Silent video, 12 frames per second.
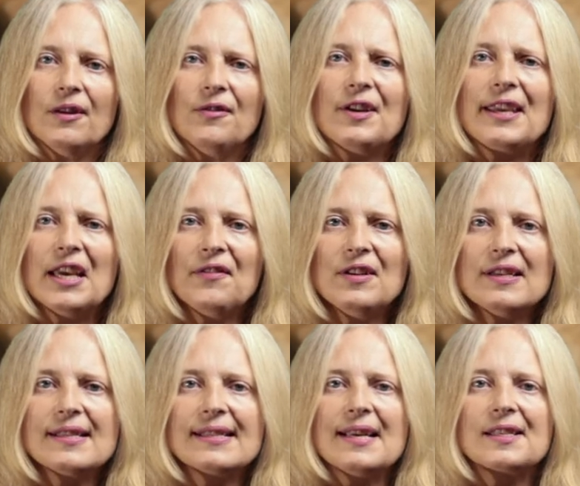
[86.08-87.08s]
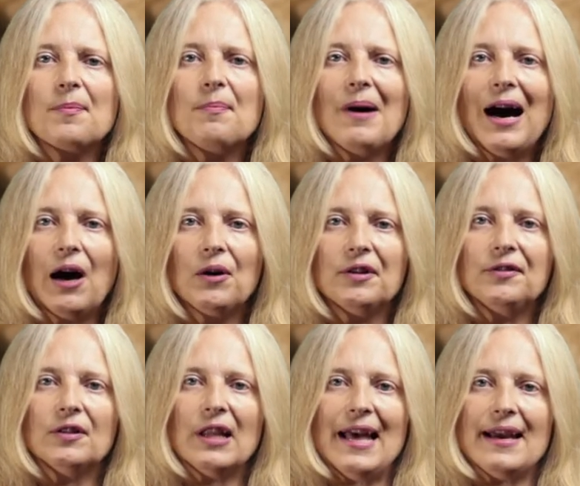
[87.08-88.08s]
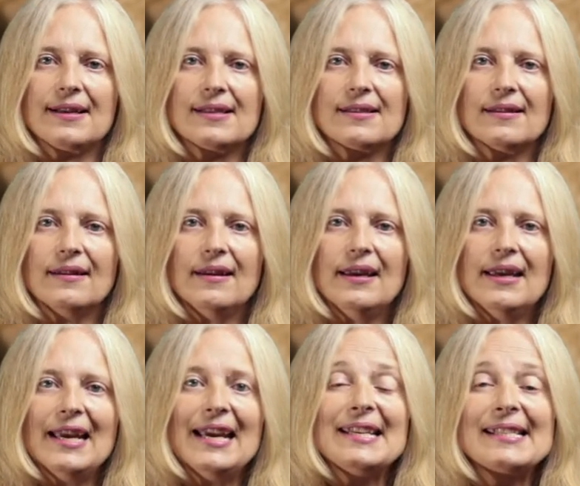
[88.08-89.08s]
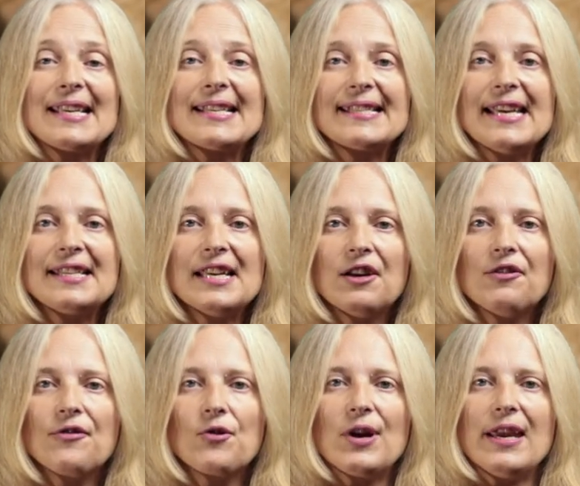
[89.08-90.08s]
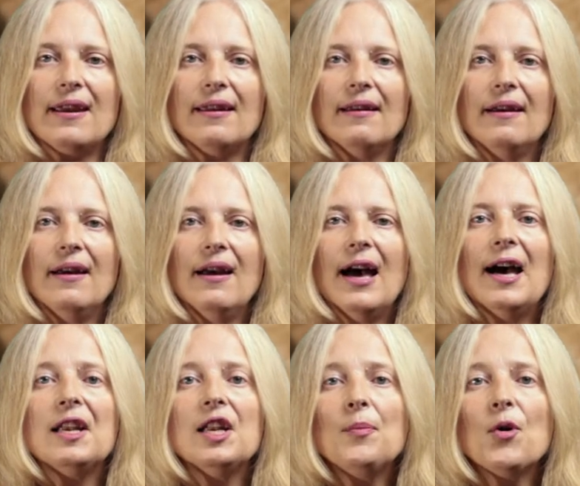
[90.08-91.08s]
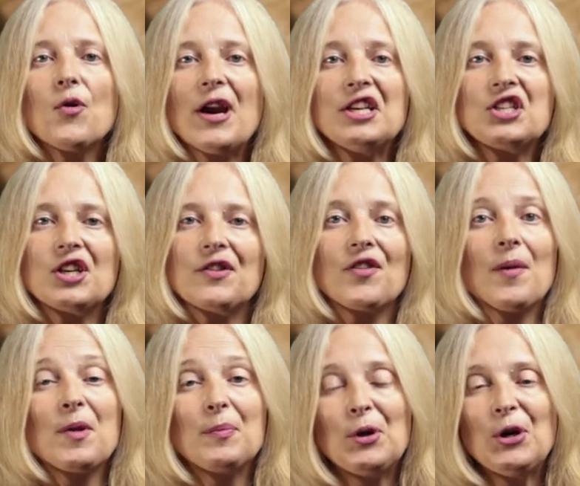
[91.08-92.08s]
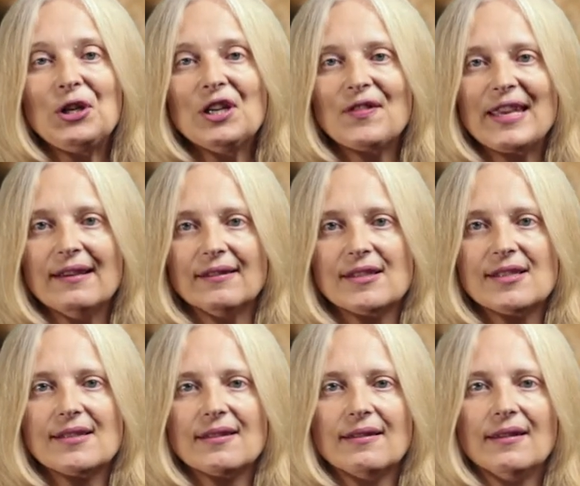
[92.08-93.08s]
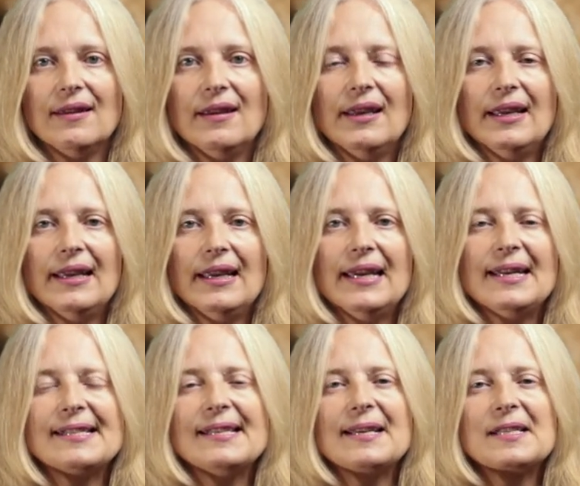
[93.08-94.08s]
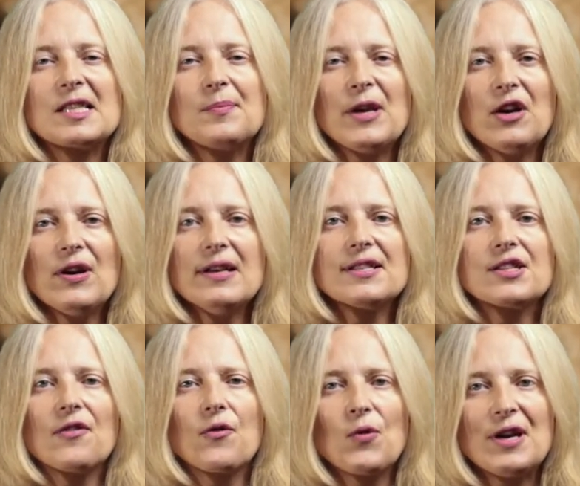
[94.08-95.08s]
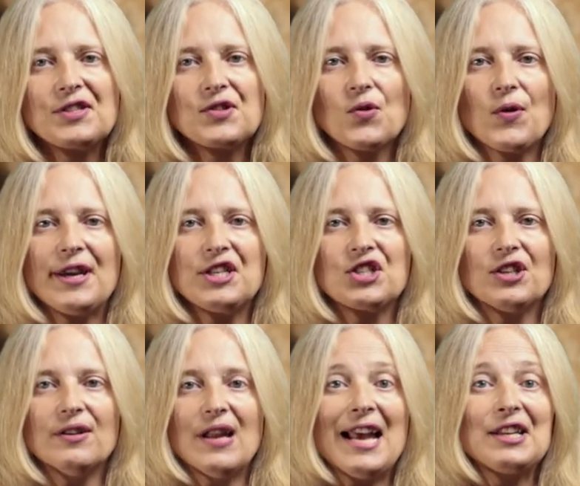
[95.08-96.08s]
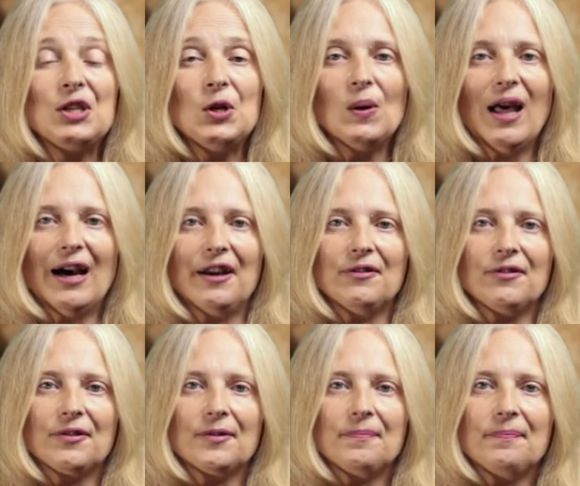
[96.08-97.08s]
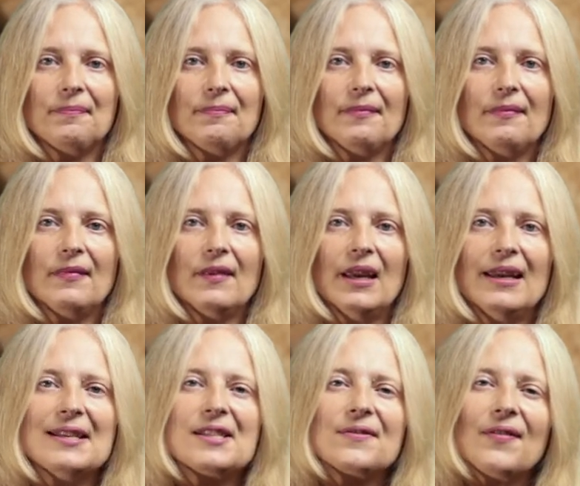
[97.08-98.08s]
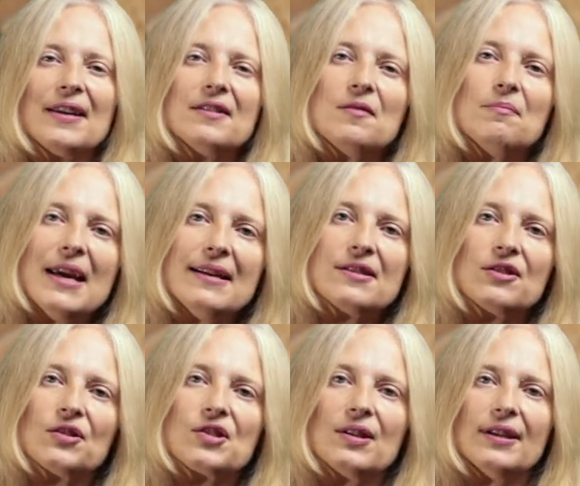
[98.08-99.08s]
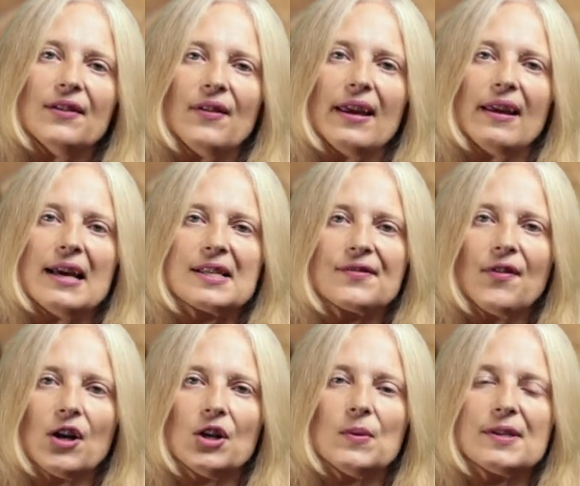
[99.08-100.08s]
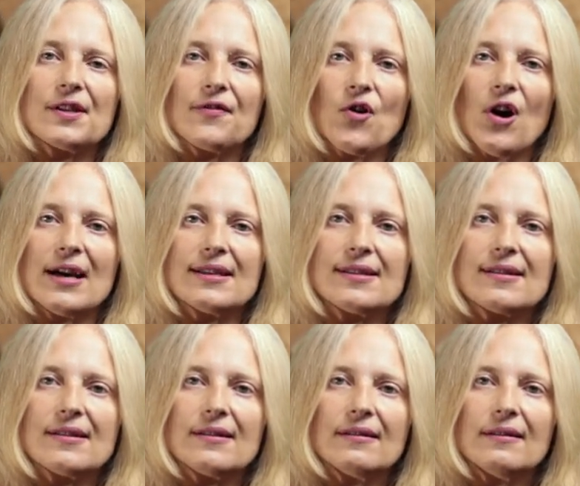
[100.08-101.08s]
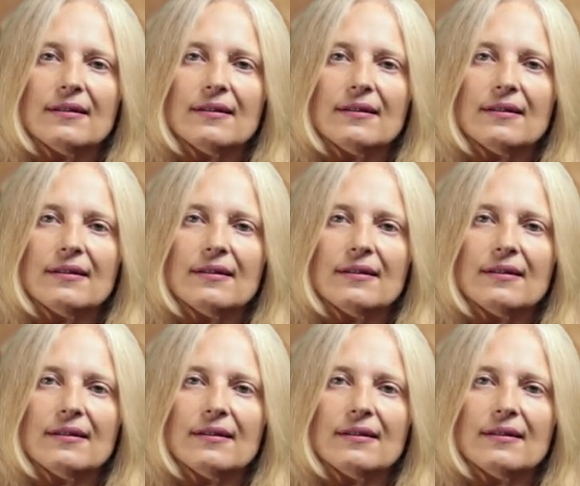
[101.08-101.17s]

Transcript: Forgiveness is a powerful act. It is a setting free, a liberation from the burden of guilt, it is an experience of restoration and new life. It is fundamental to living as followers of Christ.